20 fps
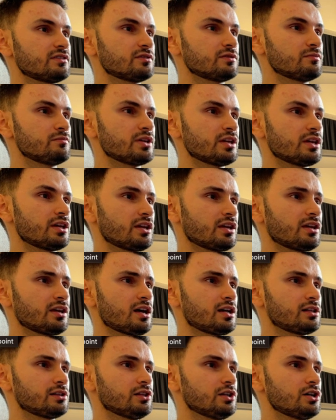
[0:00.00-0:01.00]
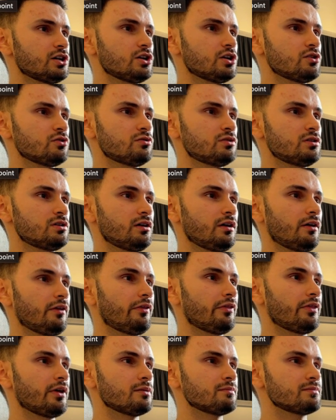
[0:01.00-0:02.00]
is be hello,
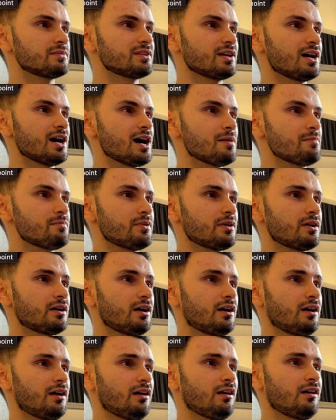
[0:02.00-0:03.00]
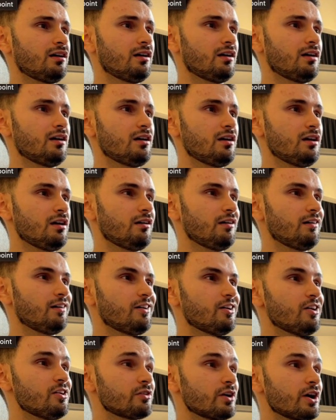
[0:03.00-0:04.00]
thumbs up.
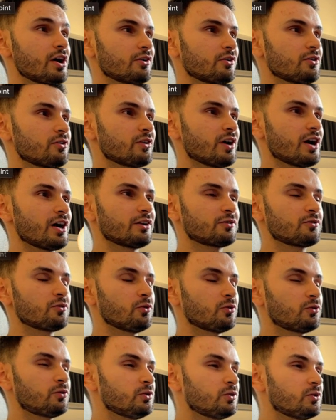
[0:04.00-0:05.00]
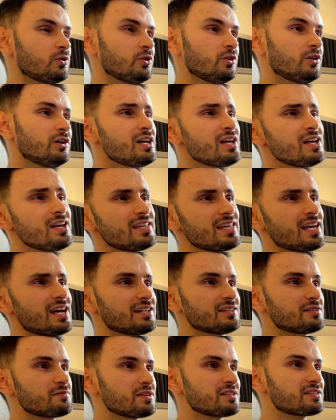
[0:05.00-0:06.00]
All right, all right, cool, cool, cool. Yeah,
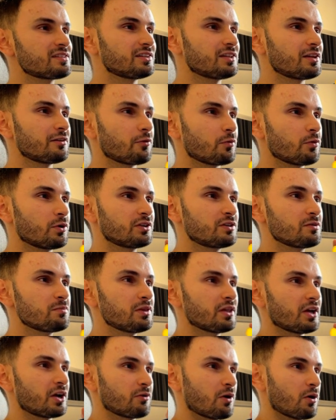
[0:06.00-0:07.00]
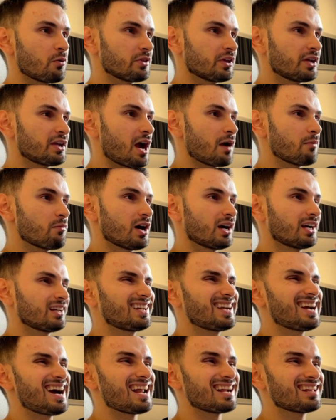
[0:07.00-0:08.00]
it's basically if you wanted to play around with the camera,
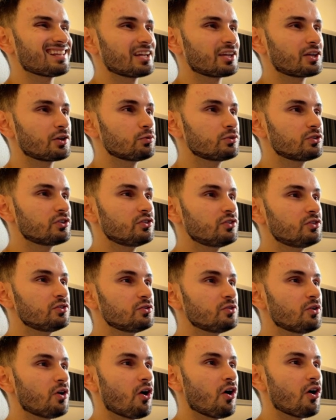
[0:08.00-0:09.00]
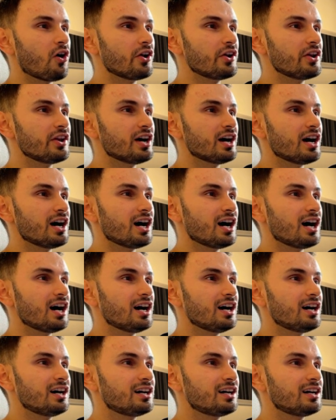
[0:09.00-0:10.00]
kind of like you would do on,
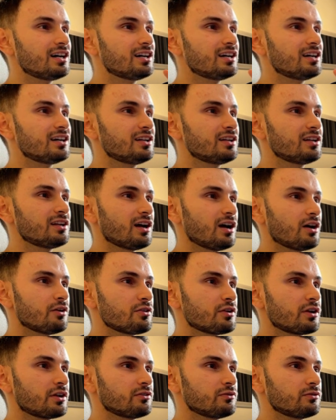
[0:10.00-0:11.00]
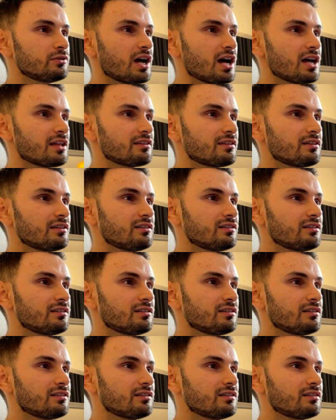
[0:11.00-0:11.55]
uh, how did I do that?